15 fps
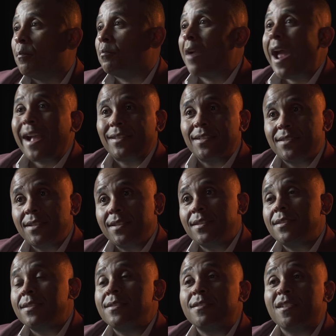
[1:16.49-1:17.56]

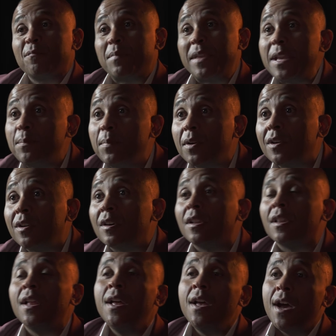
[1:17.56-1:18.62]
practices,
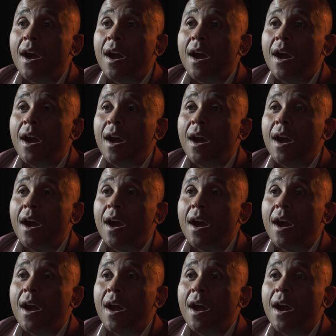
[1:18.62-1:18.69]
people,